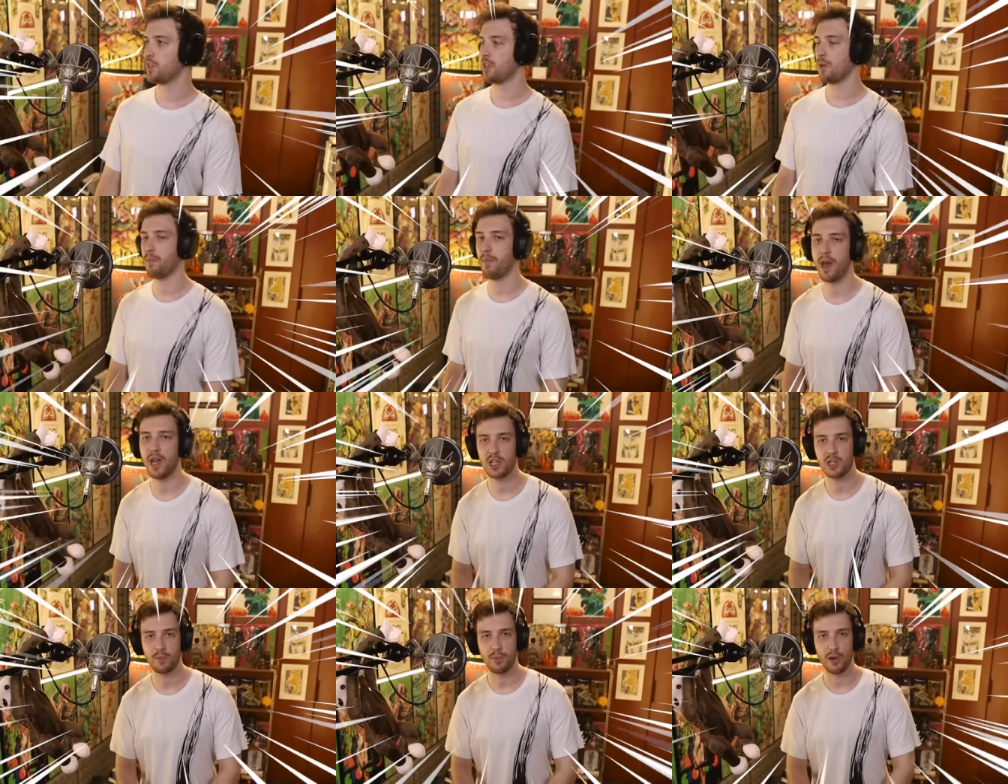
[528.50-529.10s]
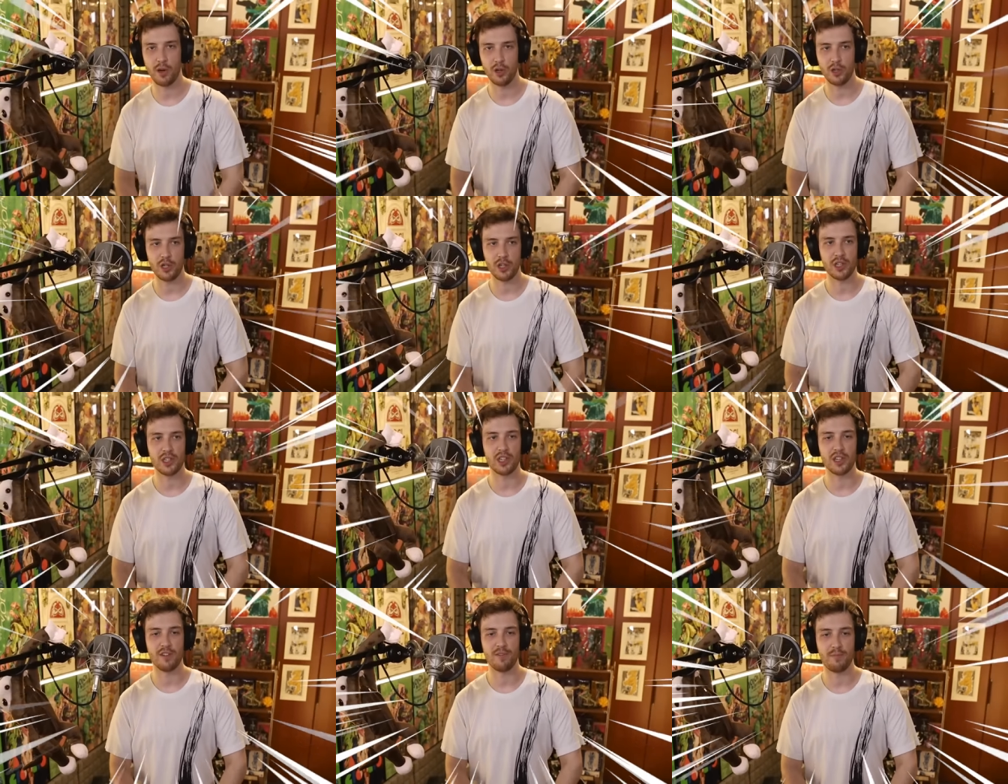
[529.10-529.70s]
is the best
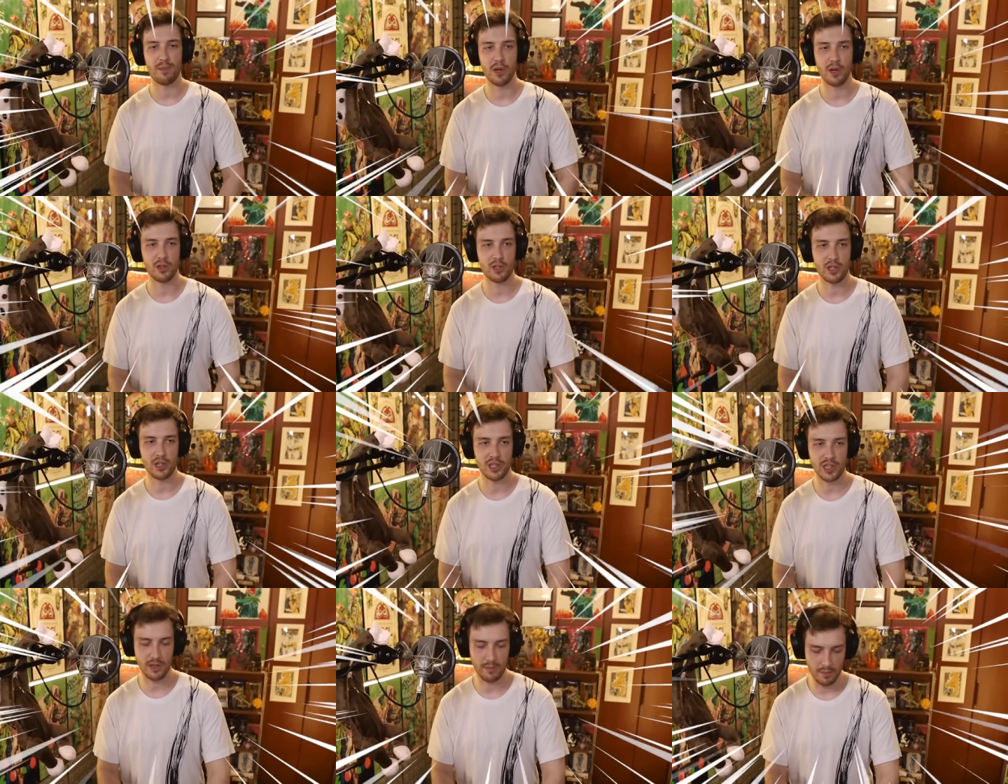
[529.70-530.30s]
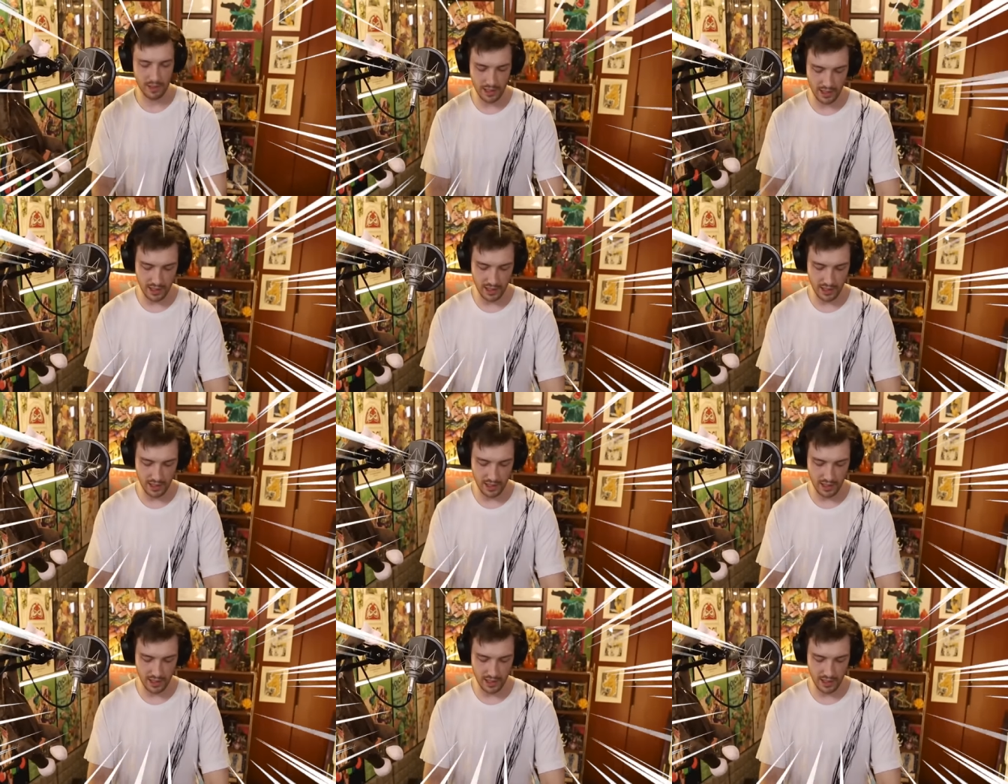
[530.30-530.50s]
purchase of purchase in my